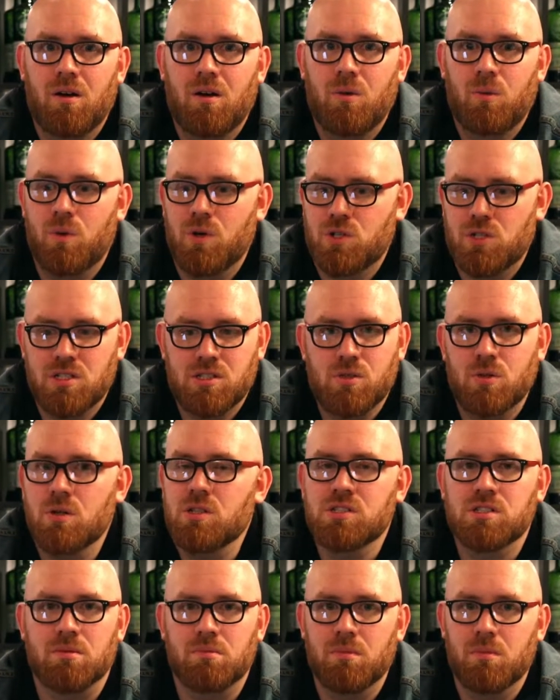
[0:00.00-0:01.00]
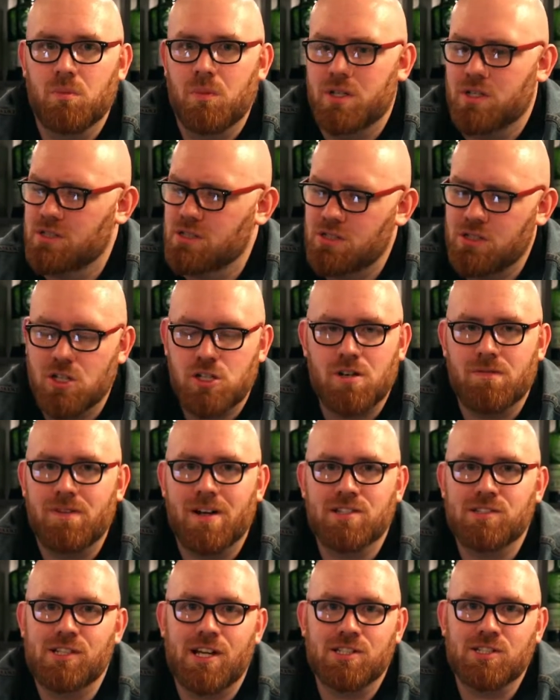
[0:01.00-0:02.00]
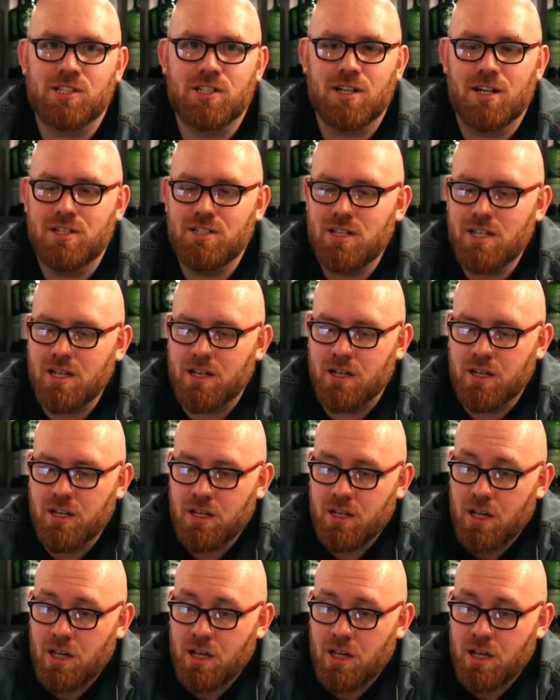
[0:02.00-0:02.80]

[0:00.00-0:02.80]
which is awesome. It's such a fantastic idea.